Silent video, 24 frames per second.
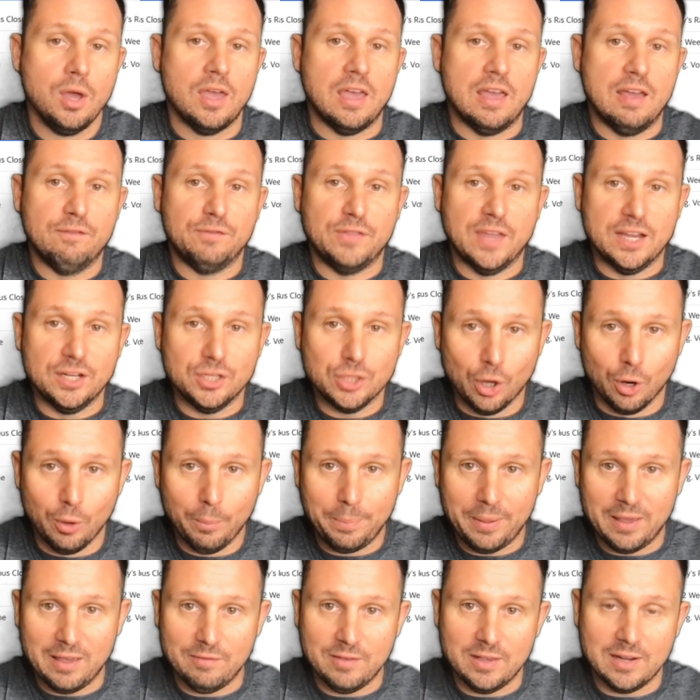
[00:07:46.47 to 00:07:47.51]
If they don't
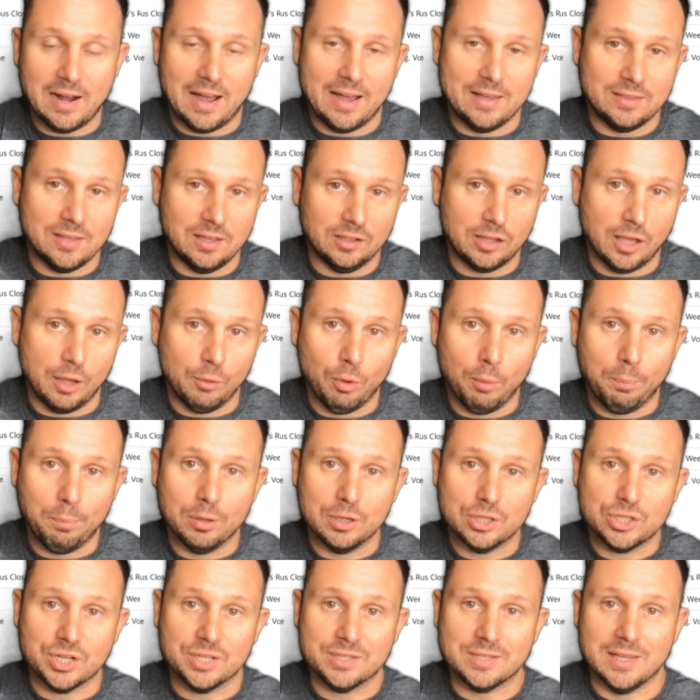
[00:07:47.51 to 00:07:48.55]
pivot, I think they will
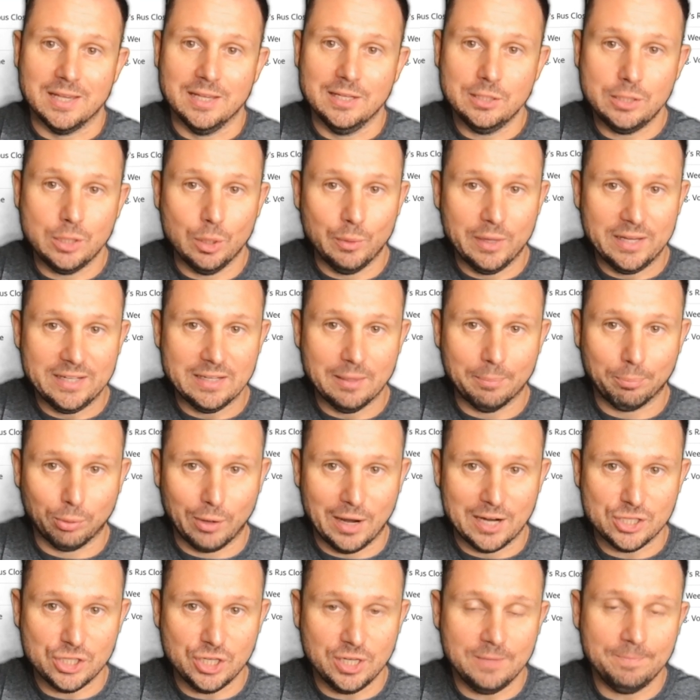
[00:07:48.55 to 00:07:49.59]
push us into a
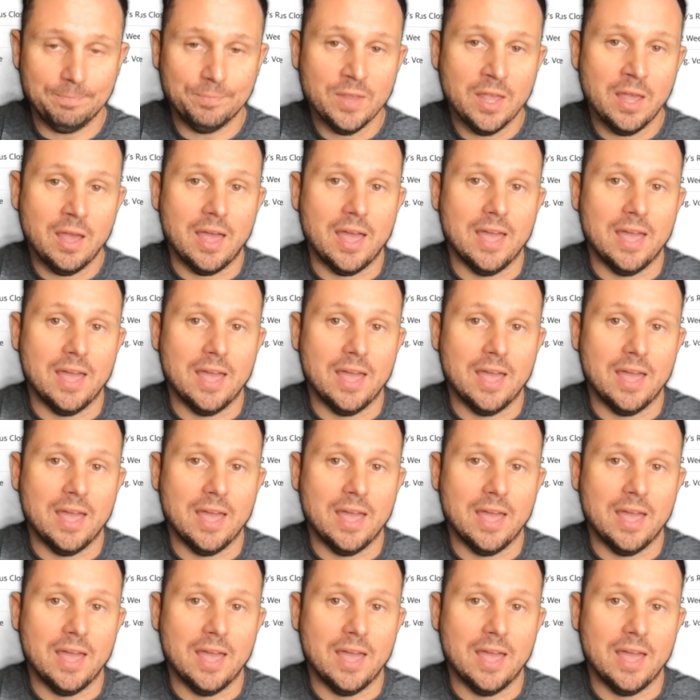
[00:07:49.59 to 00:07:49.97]
depression.